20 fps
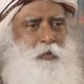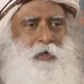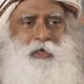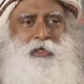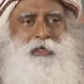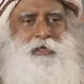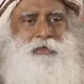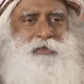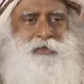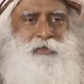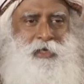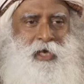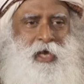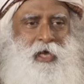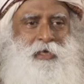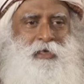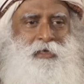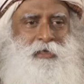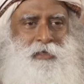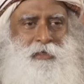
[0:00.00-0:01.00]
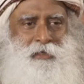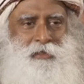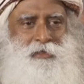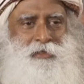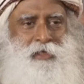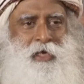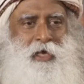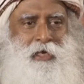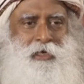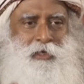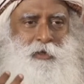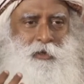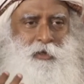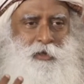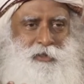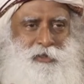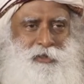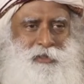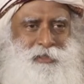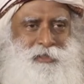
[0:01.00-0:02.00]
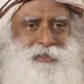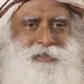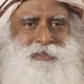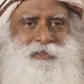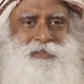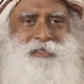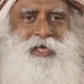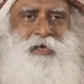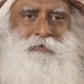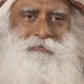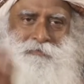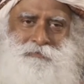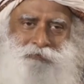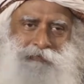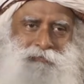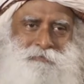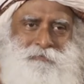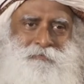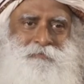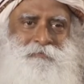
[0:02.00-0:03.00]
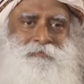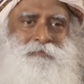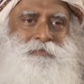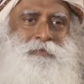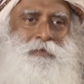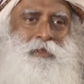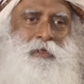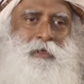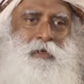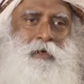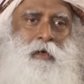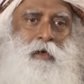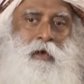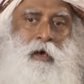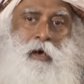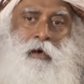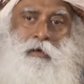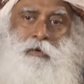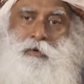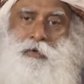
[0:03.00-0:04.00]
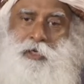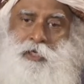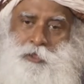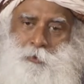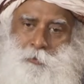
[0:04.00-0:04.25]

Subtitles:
opinions, ideas, ideologies, stuff, our own